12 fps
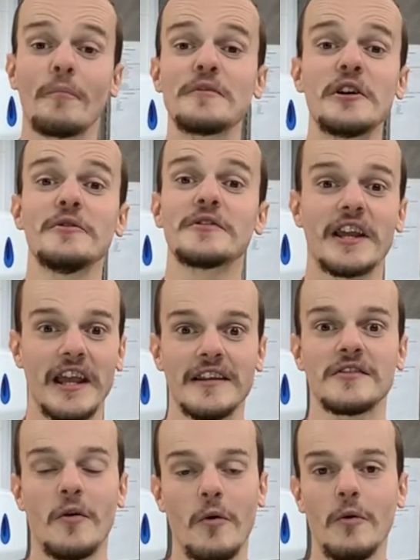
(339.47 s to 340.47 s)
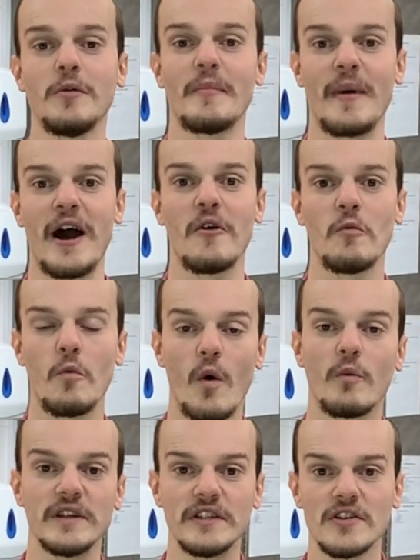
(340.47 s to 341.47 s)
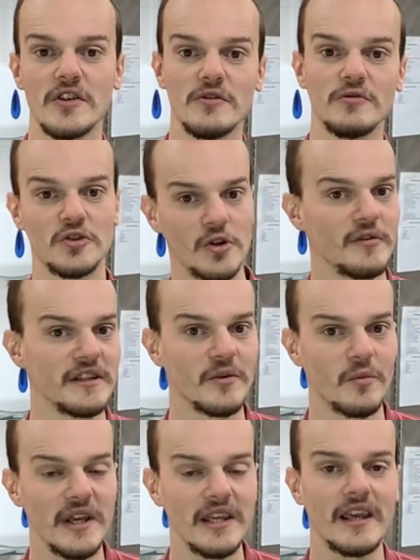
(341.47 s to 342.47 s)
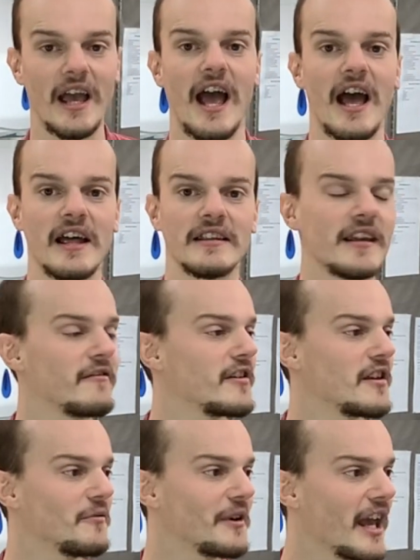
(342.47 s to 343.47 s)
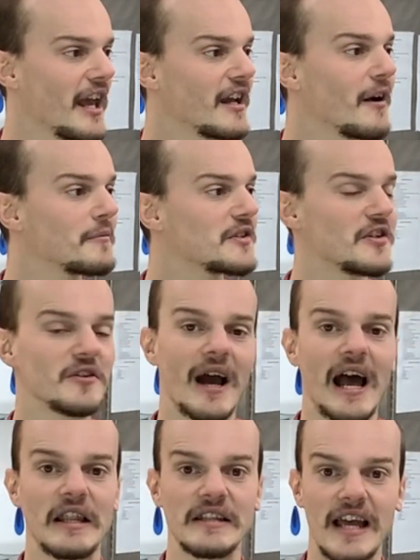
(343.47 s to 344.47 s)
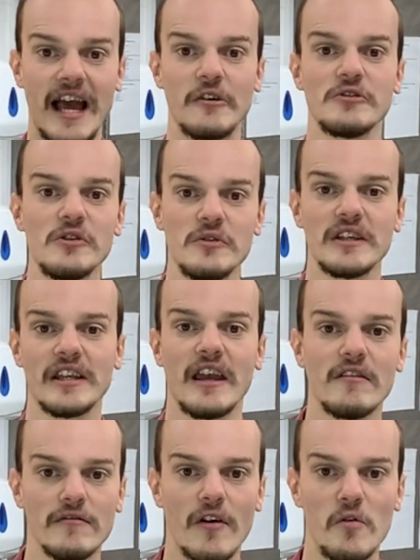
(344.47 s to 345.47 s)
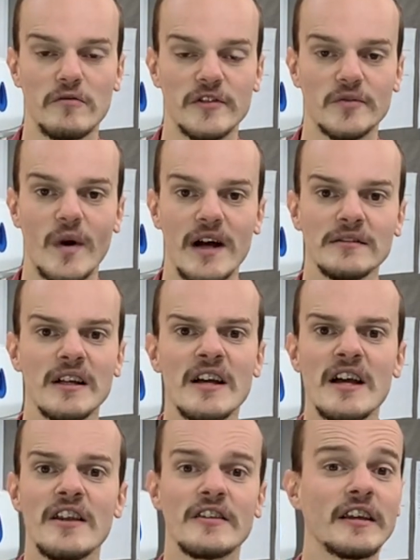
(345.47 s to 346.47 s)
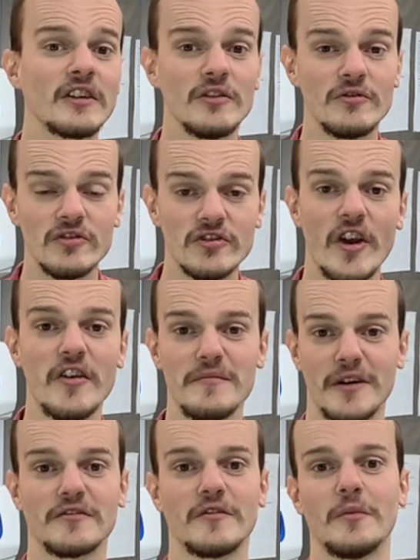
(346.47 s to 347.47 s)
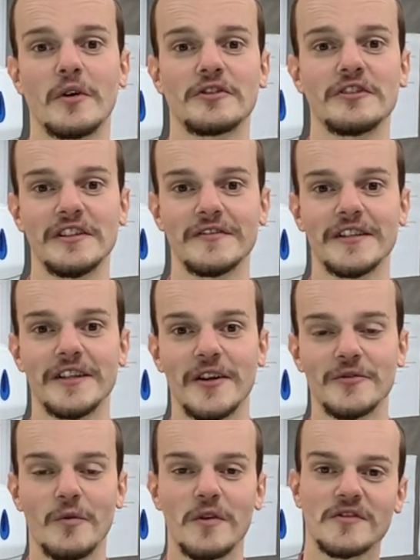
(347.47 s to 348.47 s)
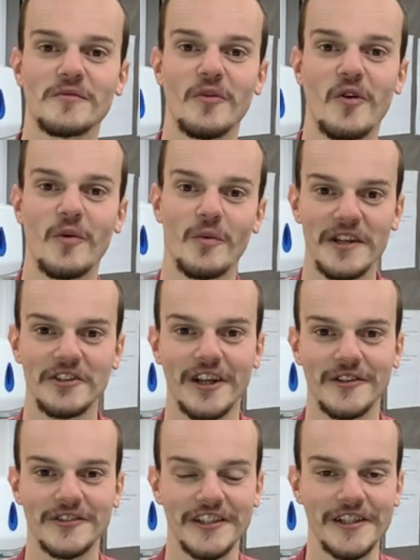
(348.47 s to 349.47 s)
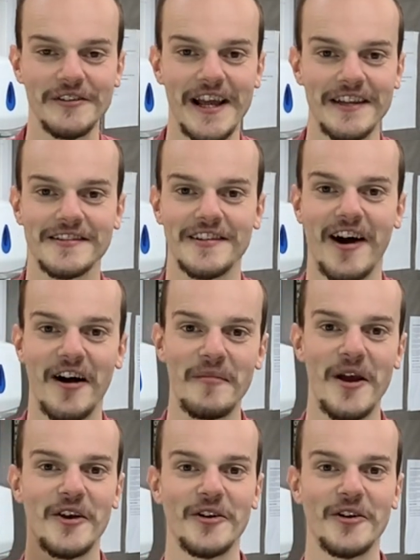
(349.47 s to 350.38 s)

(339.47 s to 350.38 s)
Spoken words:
Hob News is all about what we do during the week and everything we're getting up to and how you can get involved as well. Thank you so much for watching these videos. Once more, we shall see you next time.